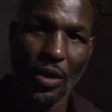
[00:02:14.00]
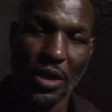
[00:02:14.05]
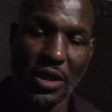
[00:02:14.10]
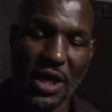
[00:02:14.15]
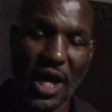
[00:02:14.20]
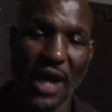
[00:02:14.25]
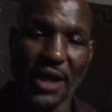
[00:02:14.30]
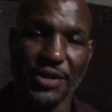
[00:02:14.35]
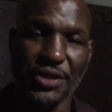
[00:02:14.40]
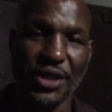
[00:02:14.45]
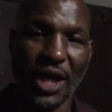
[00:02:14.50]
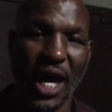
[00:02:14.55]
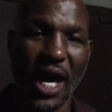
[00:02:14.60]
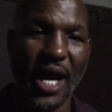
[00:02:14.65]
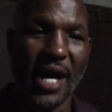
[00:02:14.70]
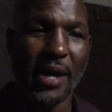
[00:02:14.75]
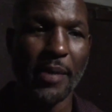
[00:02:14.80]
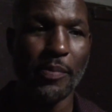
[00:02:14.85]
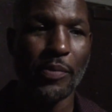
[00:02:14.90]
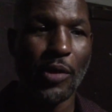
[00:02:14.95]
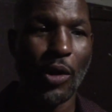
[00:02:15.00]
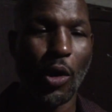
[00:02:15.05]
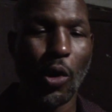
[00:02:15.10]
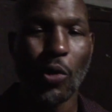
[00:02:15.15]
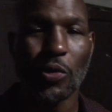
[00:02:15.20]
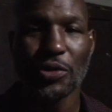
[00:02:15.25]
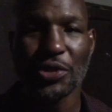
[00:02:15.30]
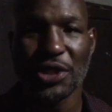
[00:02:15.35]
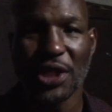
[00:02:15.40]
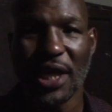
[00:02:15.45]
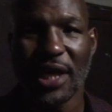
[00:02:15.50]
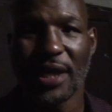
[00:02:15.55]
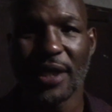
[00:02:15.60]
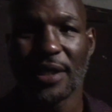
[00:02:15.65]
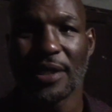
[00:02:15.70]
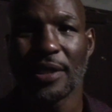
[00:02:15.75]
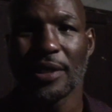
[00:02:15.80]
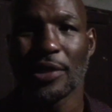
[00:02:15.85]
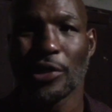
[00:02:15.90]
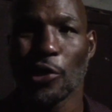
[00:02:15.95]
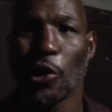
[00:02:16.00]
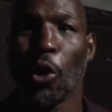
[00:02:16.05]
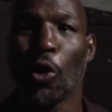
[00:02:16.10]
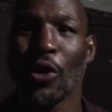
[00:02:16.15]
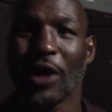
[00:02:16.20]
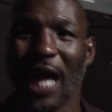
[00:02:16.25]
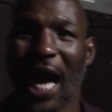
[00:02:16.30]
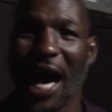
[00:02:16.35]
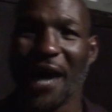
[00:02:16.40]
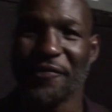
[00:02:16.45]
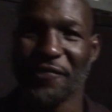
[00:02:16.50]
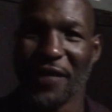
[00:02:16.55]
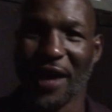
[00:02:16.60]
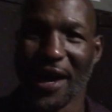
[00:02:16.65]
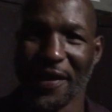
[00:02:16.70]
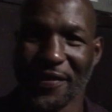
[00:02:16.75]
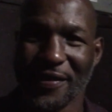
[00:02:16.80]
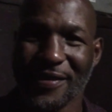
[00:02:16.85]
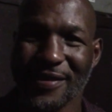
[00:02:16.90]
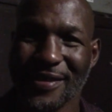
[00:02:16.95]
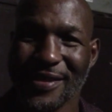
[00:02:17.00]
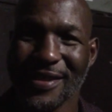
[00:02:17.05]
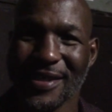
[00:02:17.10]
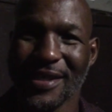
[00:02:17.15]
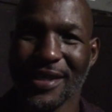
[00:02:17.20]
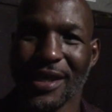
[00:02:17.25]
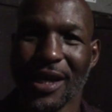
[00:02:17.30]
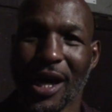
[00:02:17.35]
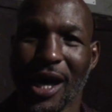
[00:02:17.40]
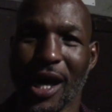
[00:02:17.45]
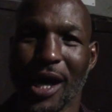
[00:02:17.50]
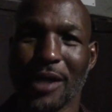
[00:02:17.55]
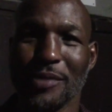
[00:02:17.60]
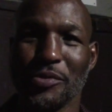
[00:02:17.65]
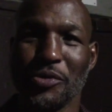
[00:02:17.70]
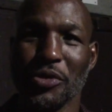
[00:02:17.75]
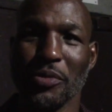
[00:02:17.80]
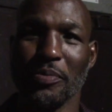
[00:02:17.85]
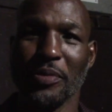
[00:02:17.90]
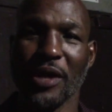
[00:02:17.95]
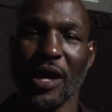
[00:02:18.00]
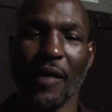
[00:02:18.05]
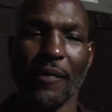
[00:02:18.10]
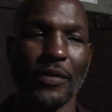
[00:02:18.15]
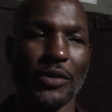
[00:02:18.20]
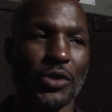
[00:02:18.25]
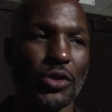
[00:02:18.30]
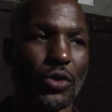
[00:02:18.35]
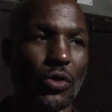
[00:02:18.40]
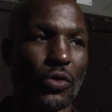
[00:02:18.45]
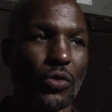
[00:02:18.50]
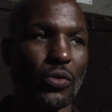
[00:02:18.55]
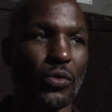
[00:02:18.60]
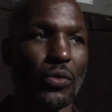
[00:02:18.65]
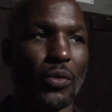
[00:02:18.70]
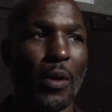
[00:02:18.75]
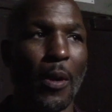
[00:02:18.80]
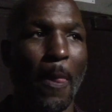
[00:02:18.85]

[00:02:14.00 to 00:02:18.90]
Yes, I am the OG, the old godfather, to be able to